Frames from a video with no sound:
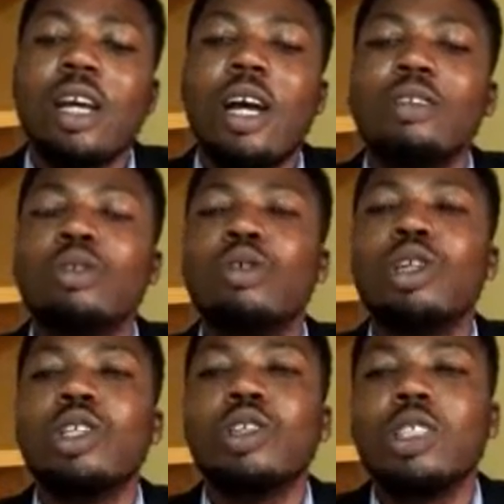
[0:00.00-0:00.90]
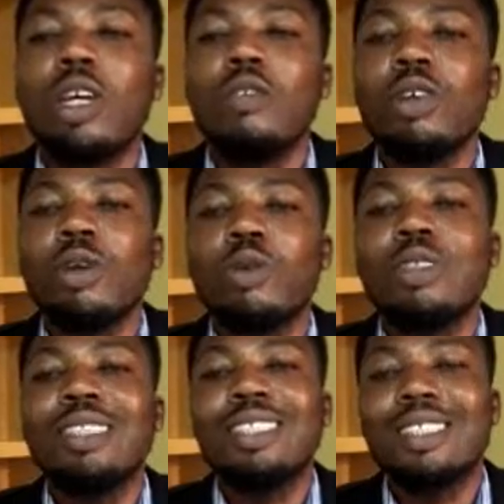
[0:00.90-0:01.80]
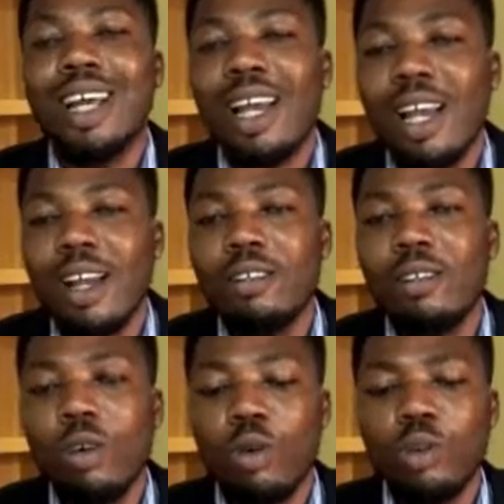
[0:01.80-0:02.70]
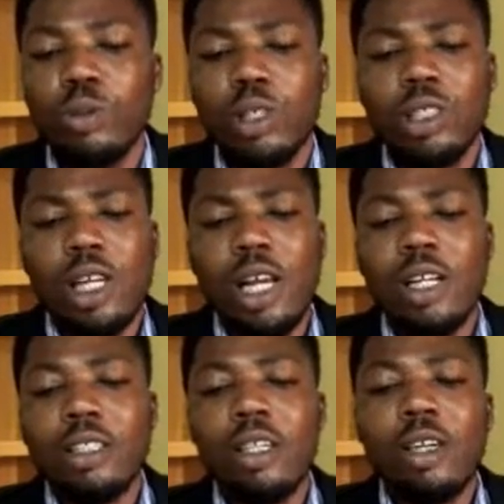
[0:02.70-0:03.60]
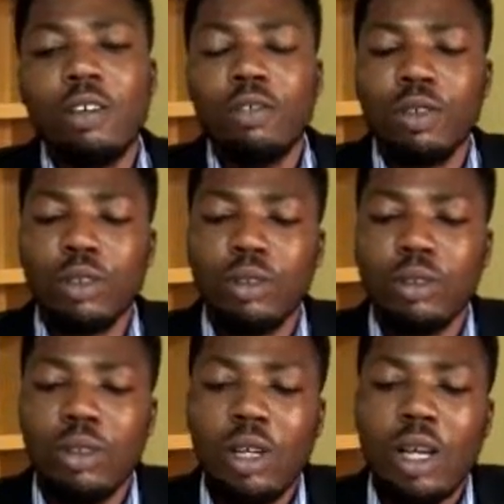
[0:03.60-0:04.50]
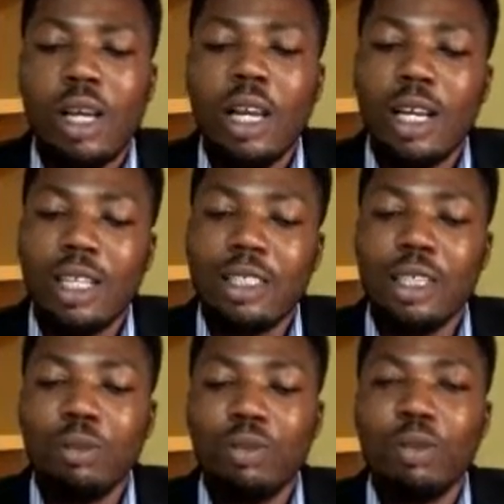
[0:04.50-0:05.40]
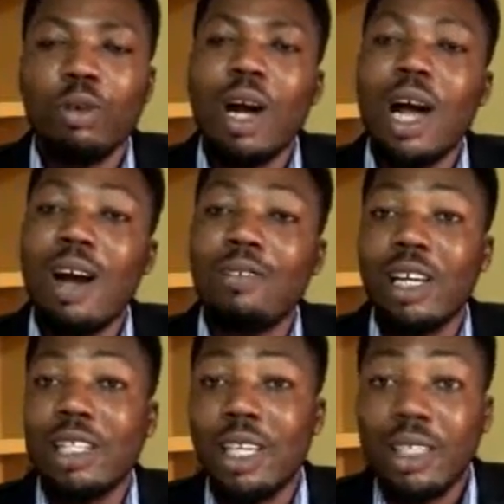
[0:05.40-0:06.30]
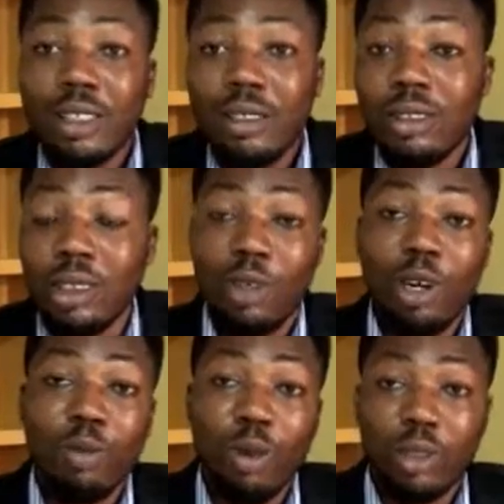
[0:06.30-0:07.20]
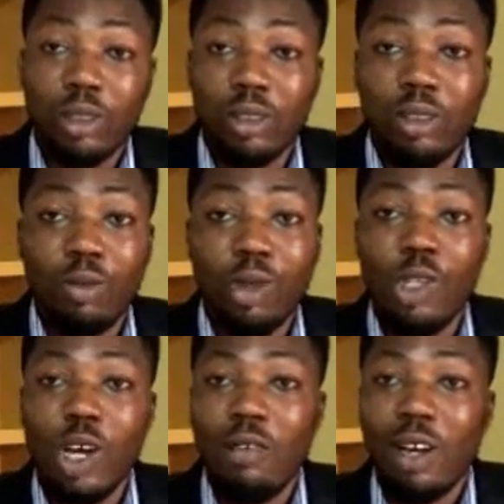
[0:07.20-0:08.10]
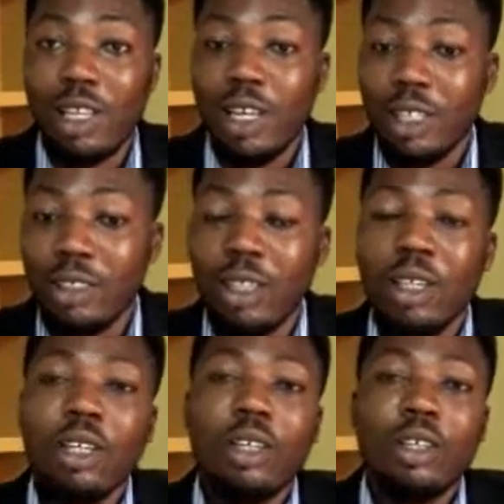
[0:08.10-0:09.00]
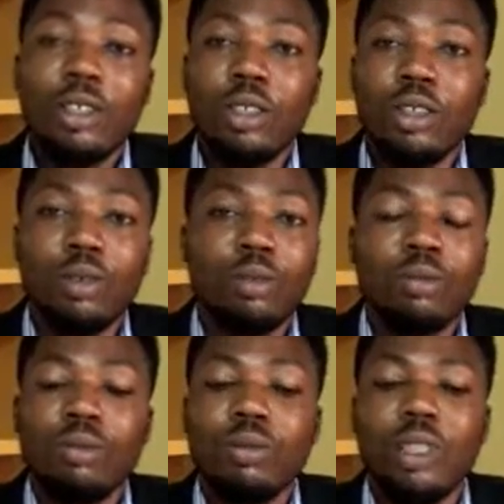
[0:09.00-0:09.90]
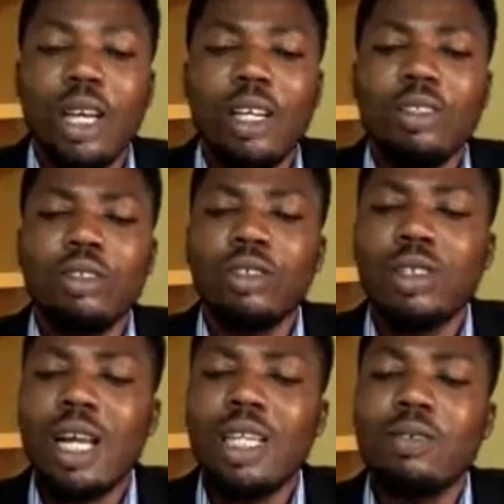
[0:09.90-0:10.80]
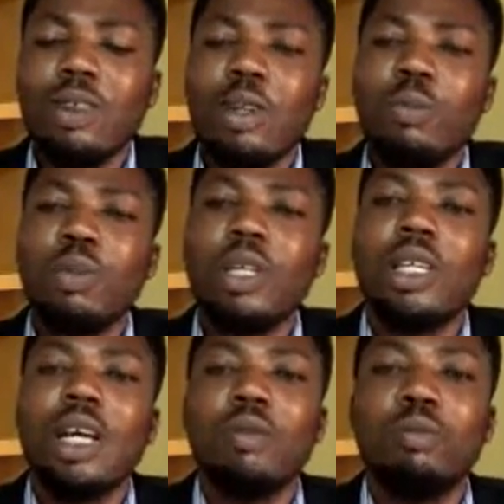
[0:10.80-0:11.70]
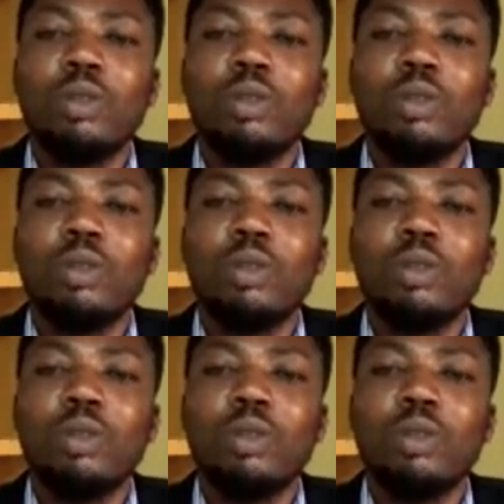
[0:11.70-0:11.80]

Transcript: and growing yourself in your desired or specialized field. Like I said before, have ideas. It's very important. When you have ideas, then you start developing and